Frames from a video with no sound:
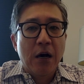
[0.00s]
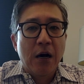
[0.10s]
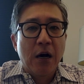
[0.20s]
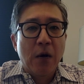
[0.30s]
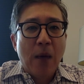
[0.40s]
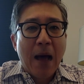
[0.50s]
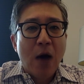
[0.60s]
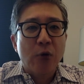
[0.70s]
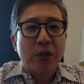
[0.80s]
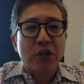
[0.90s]
um,
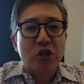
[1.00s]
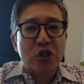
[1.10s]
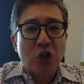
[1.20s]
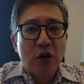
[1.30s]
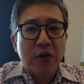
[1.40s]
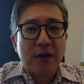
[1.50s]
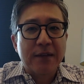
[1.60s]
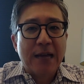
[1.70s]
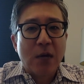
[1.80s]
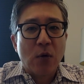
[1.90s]
how he could start a
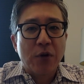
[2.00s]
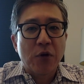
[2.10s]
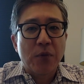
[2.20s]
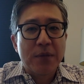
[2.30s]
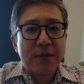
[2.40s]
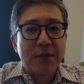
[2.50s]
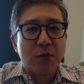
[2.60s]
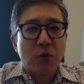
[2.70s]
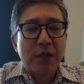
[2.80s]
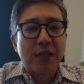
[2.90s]
Taekwondo
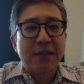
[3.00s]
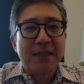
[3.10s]
business where he could